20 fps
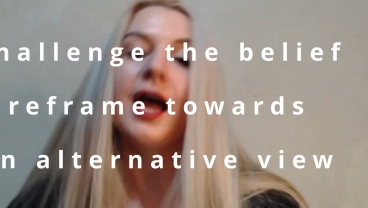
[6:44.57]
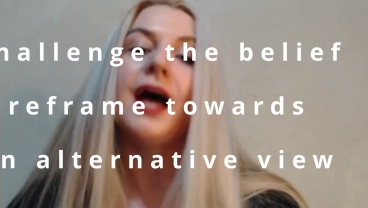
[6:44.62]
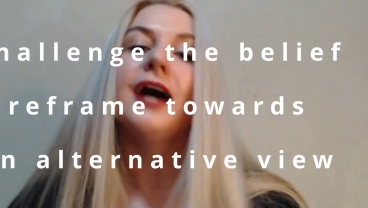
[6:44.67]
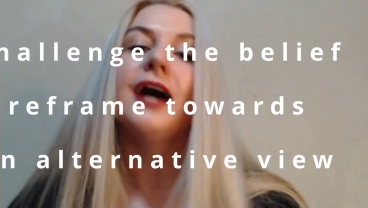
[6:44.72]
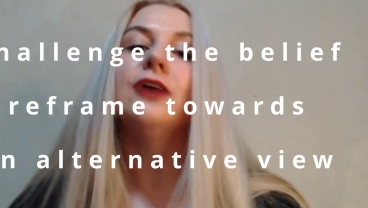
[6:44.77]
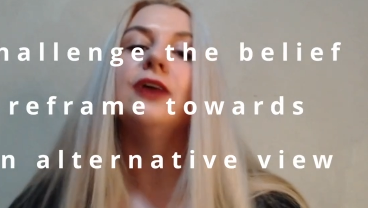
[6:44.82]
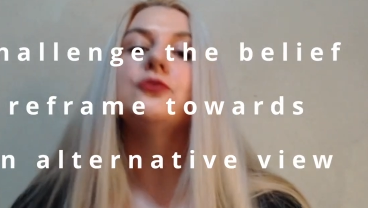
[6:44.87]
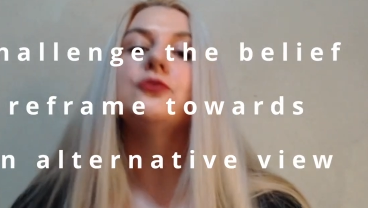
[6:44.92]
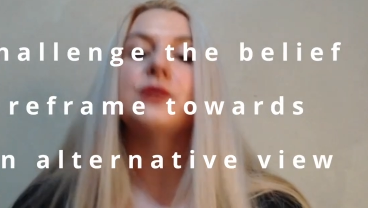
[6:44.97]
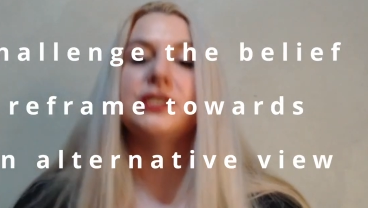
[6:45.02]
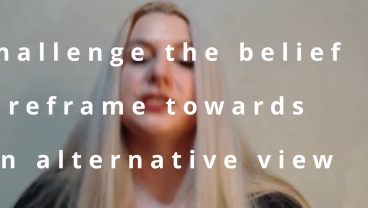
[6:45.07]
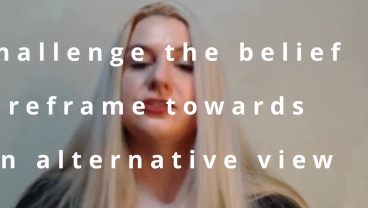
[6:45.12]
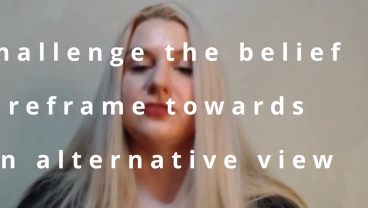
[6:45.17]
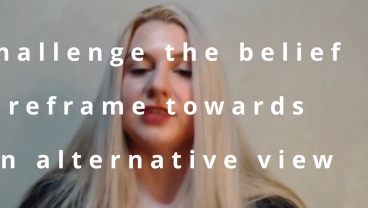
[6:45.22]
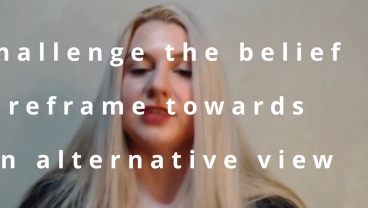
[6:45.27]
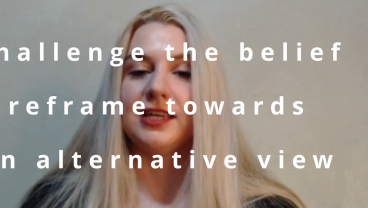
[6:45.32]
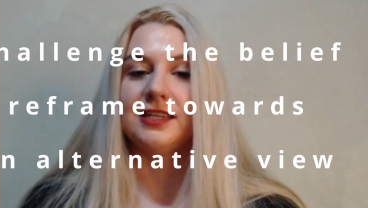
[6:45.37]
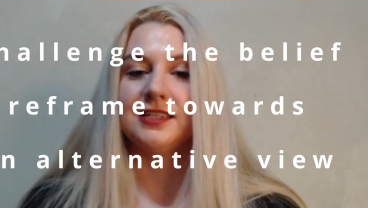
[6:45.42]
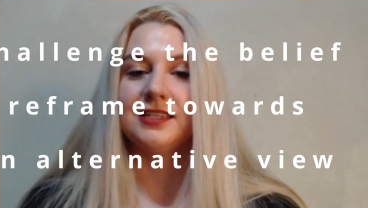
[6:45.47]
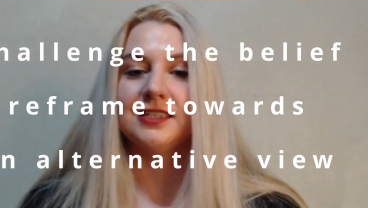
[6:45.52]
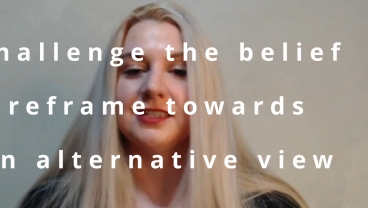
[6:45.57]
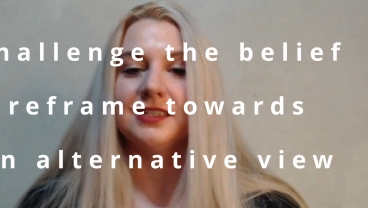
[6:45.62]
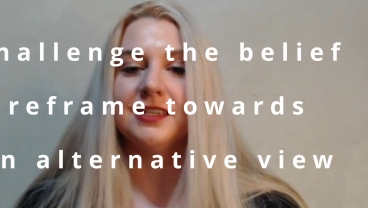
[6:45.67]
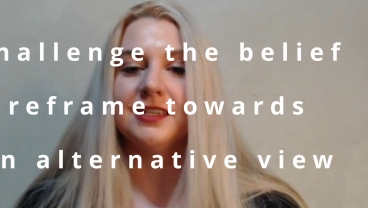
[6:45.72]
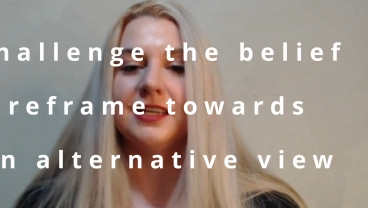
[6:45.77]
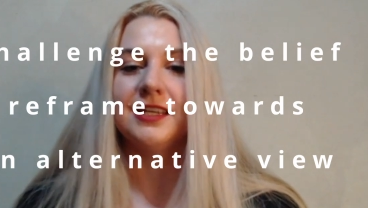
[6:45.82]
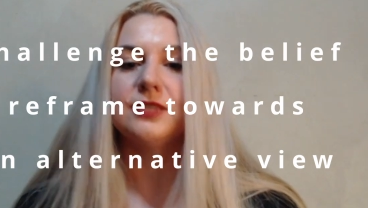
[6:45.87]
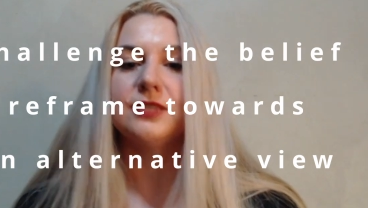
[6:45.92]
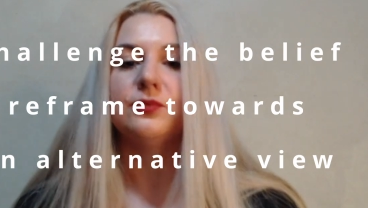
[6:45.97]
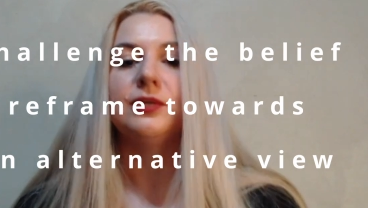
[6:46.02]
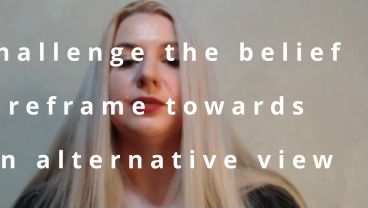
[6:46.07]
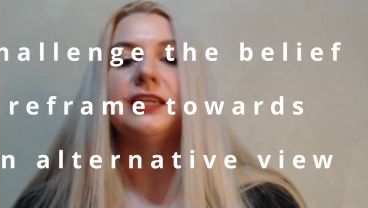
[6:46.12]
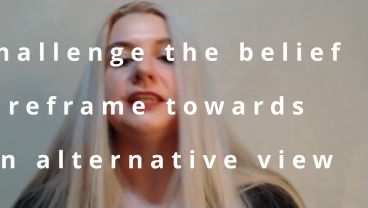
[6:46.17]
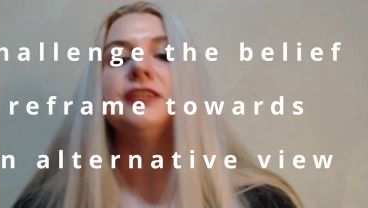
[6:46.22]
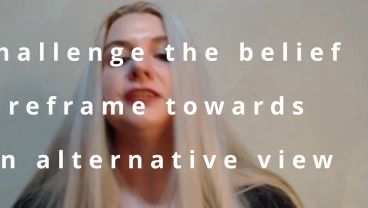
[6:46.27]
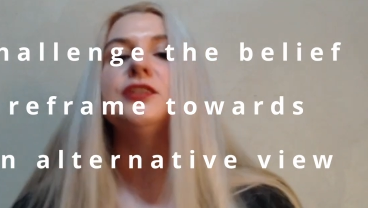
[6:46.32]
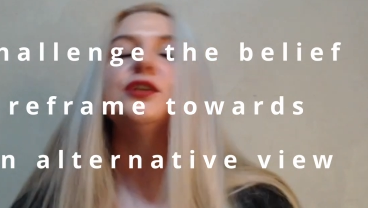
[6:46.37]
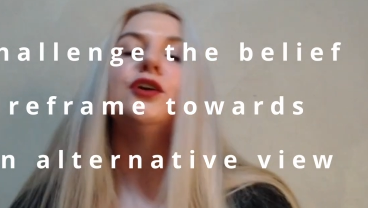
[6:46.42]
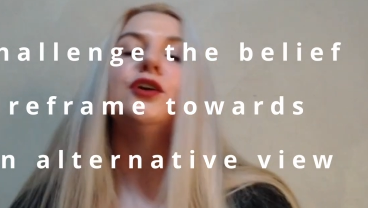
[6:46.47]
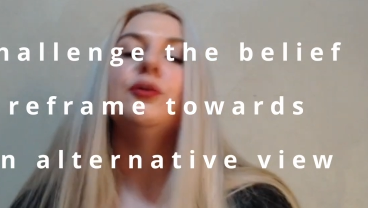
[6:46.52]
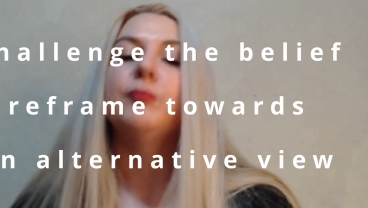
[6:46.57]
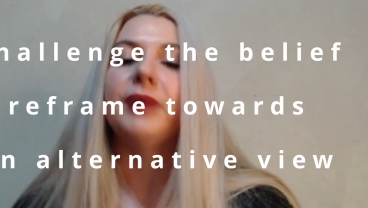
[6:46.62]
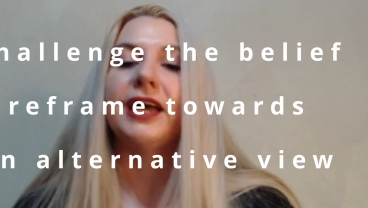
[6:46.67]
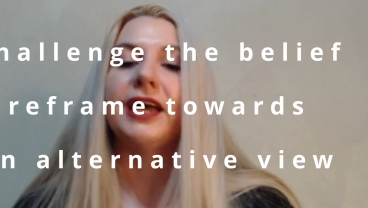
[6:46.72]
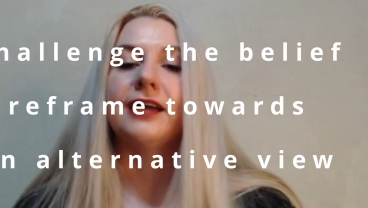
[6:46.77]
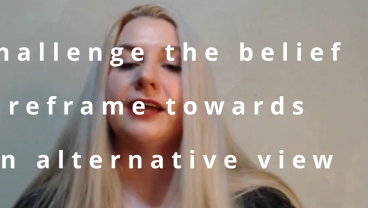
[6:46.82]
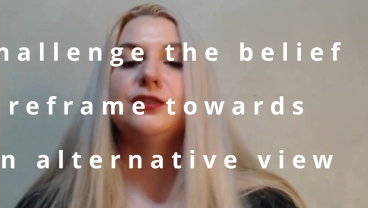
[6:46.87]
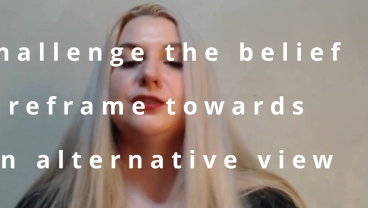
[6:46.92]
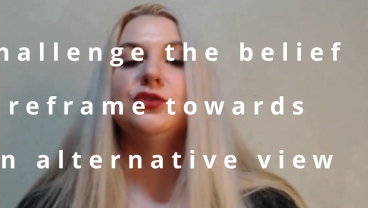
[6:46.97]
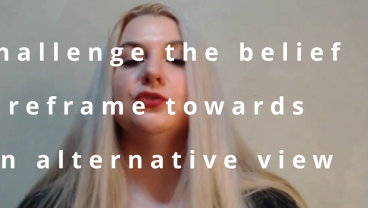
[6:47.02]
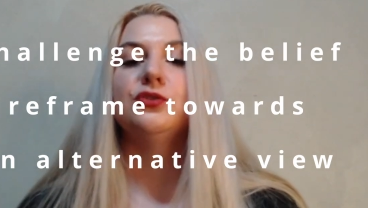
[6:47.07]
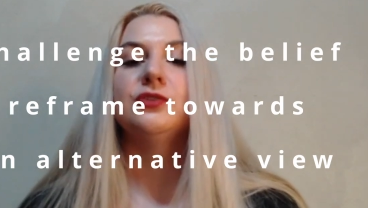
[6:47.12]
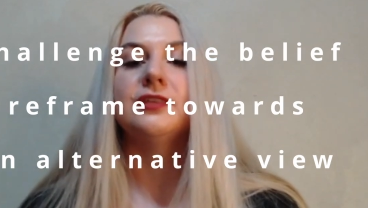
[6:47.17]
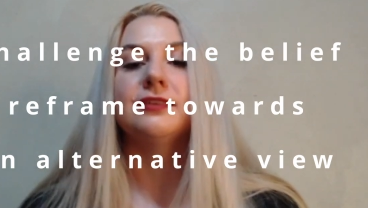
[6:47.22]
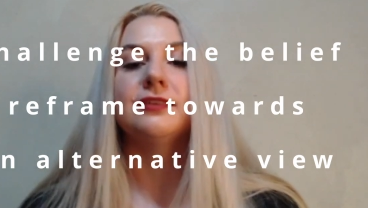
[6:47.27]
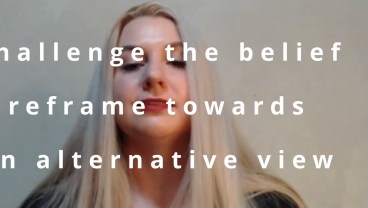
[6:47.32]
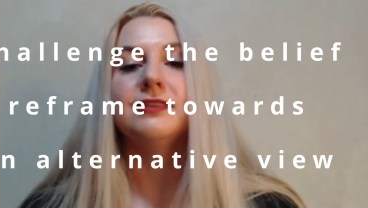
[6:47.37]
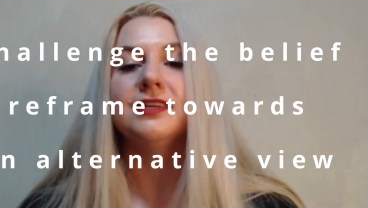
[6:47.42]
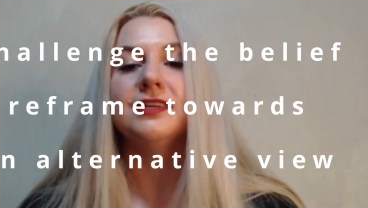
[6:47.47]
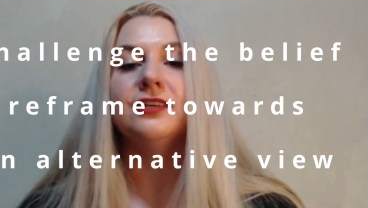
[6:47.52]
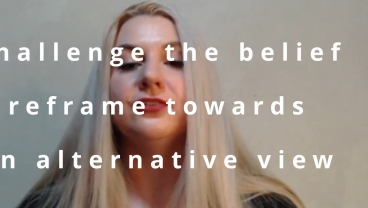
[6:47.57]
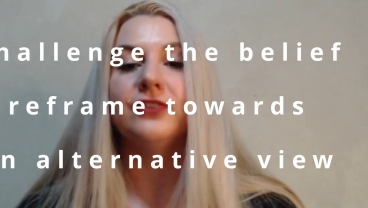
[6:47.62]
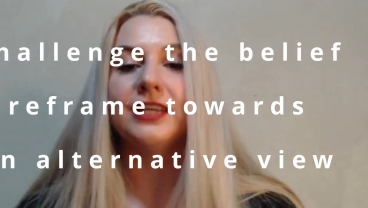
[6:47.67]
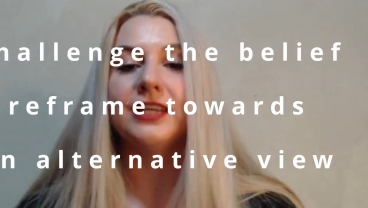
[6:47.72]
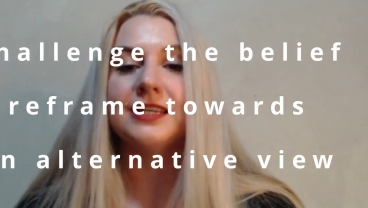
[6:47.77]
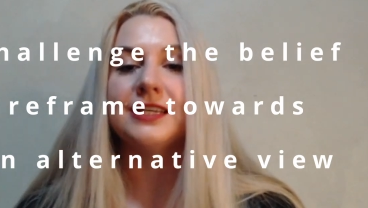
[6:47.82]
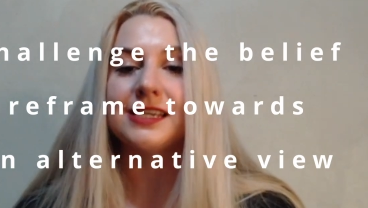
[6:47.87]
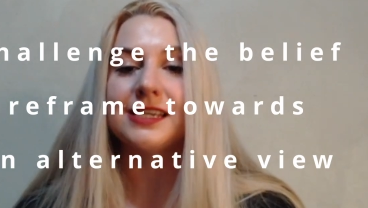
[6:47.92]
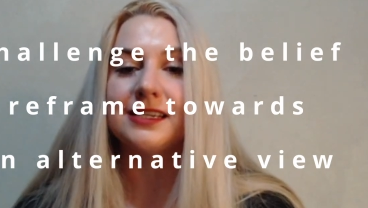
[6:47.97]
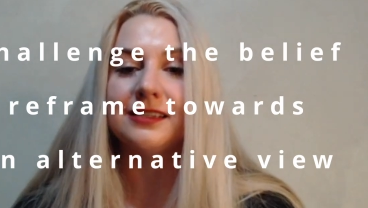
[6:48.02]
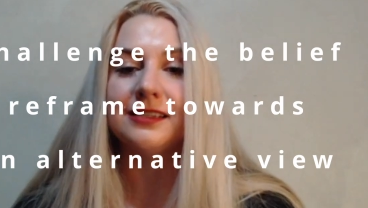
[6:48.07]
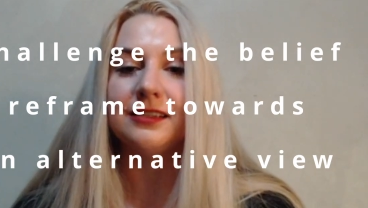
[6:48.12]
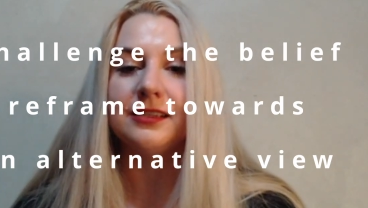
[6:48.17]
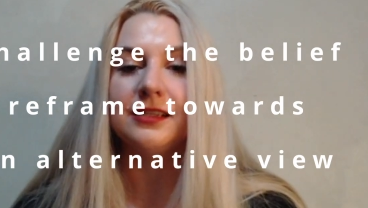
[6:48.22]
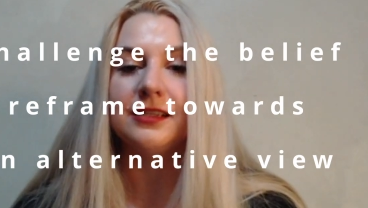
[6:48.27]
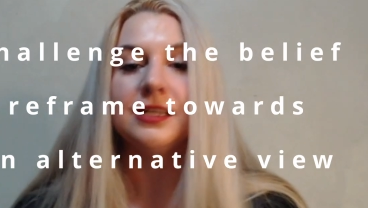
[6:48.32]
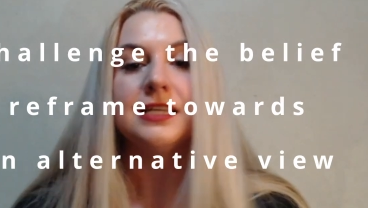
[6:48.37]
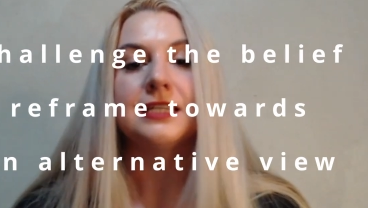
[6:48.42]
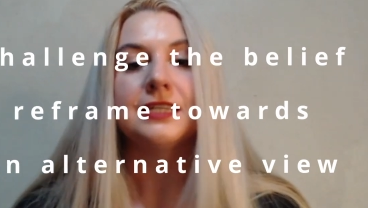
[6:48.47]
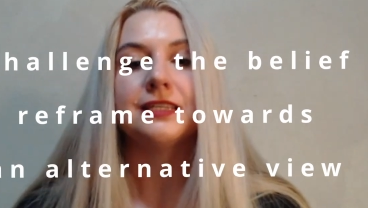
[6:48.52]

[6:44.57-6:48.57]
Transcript: How do we do that? Is we need to go back to the theoretical